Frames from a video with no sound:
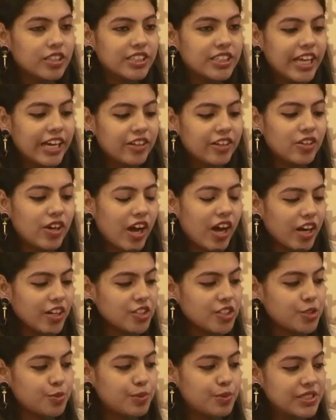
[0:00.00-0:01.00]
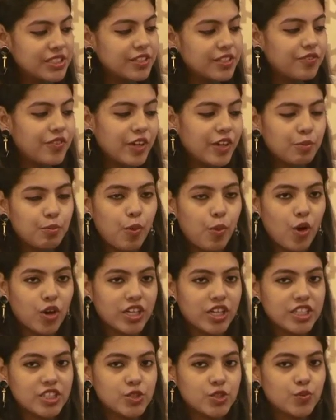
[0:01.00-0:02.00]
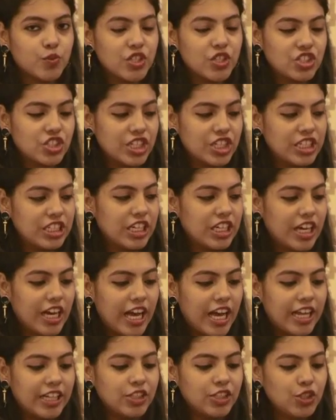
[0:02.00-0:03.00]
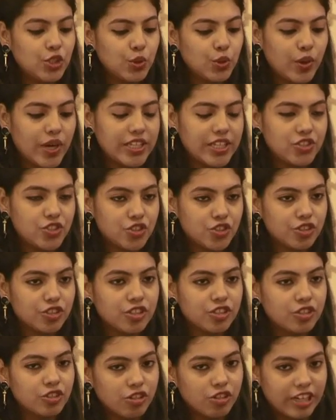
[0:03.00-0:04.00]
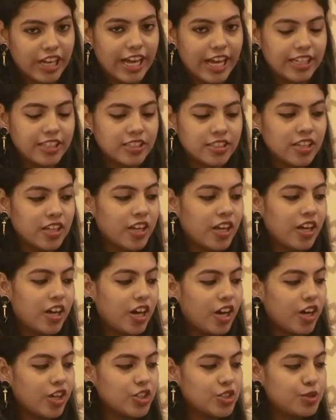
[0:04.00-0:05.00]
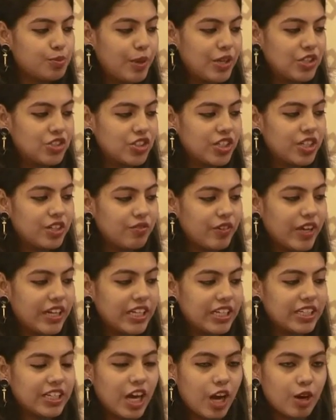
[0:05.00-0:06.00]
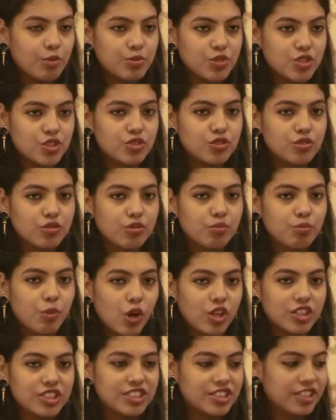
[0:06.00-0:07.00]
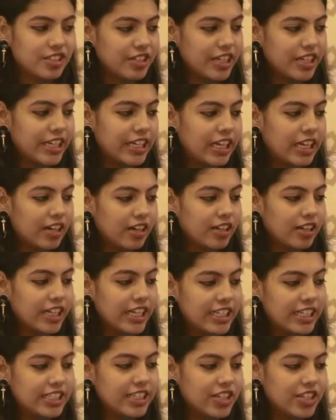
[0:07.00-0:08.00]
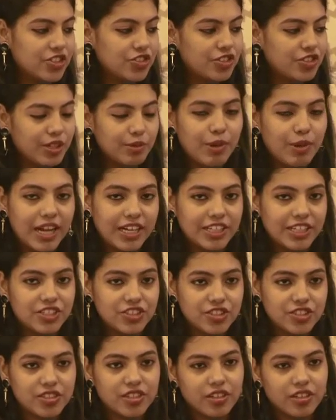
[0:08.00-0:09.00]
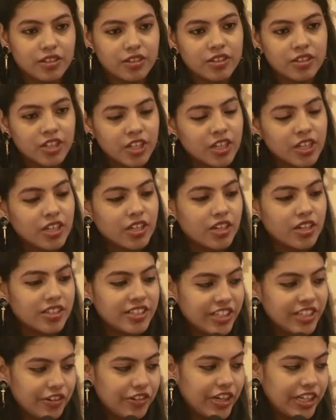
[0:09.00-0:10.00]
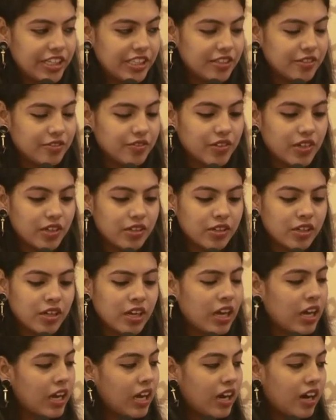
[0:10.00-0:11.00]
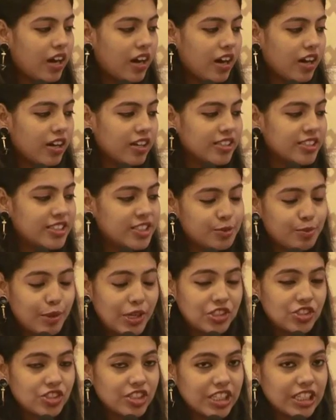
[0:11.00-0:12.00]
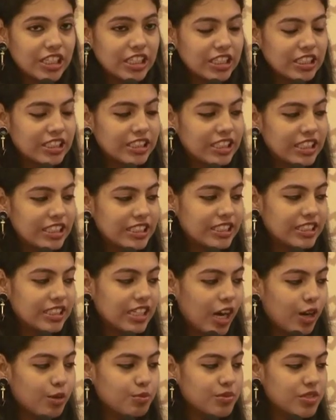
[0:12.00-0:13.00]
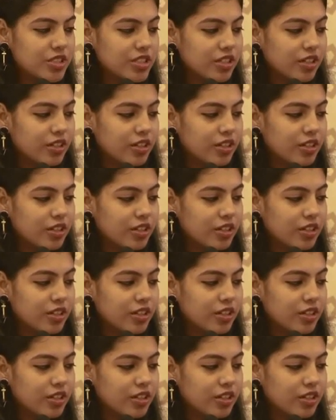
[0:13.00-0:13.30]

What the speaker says: there are specific pockets which India and US should look at, especially when it comes to bolstering India's rebalance narrative. Especially this comes